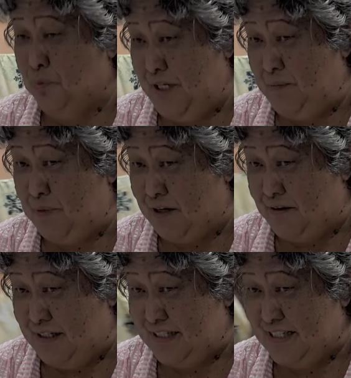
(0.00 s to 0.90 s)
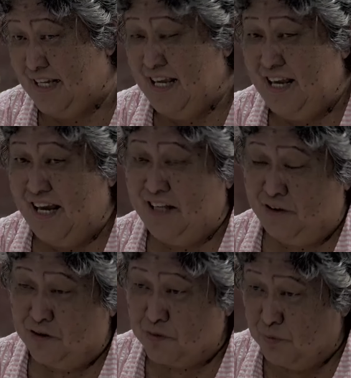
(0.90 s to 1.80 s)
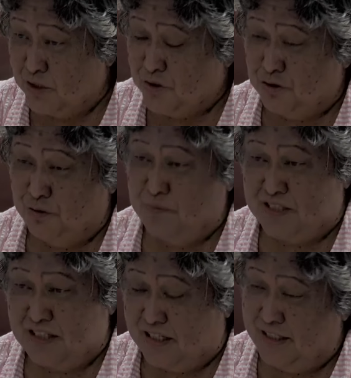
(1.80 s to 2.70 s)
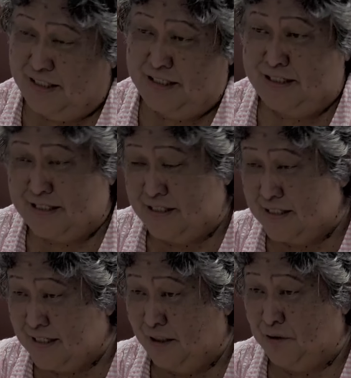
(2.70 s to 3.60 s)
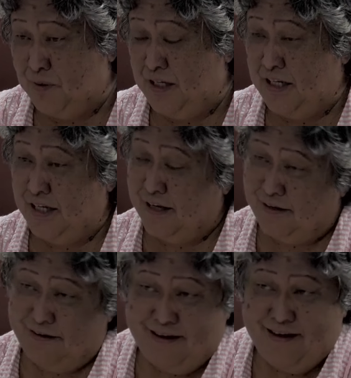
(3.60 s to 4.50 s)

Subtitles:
wheat berries. And there's mushrooms and onions and celery and